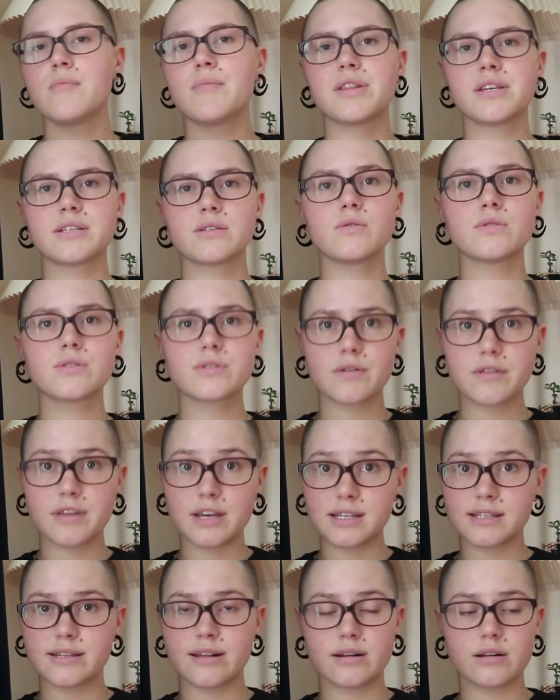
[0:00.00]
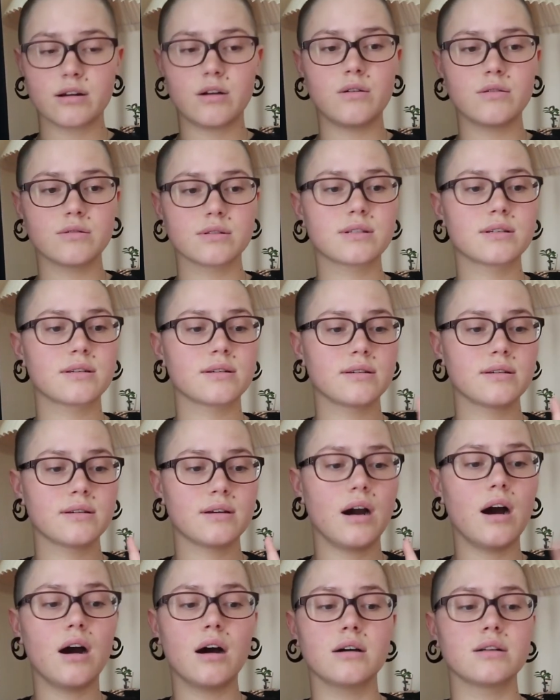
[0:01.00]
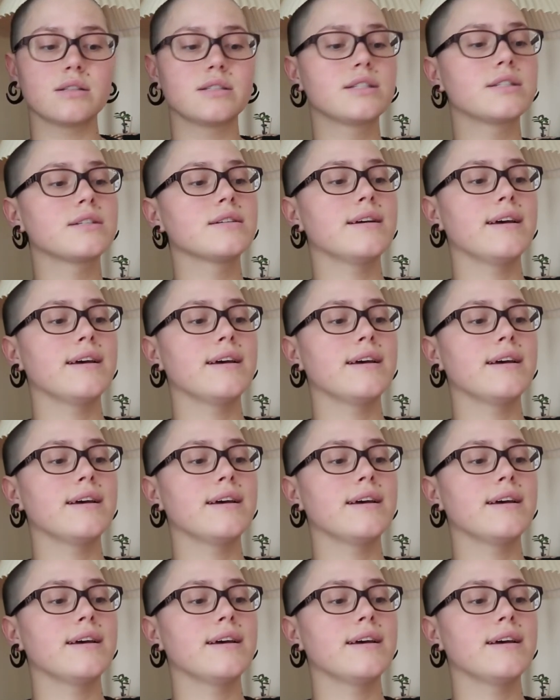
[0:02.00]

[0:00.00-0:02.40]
but there's also things that aren't art